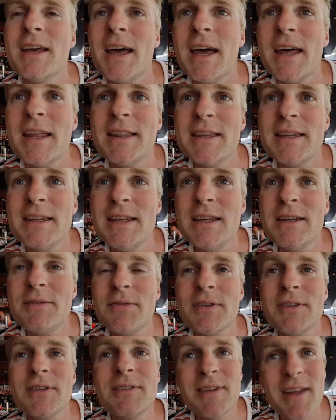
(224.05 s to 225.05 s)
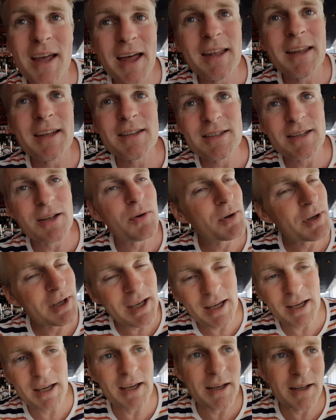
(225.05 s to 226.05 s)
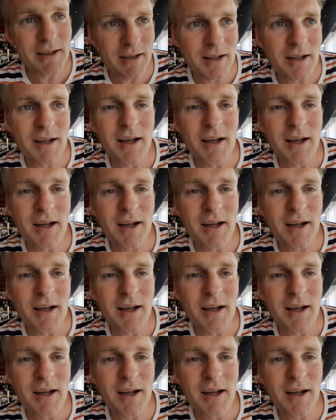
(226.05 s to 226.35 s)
And even then I said, okay,